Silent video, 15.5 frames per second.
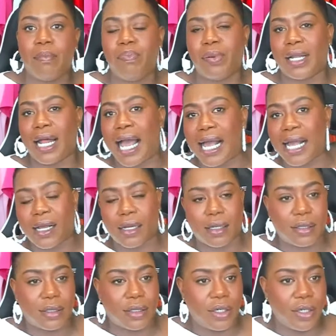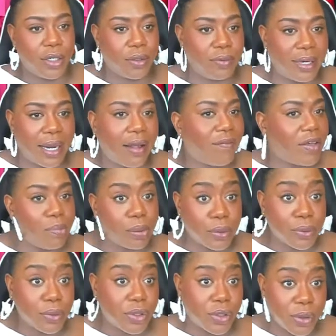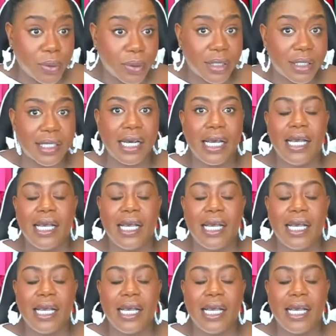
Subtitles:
black, navy blue suits.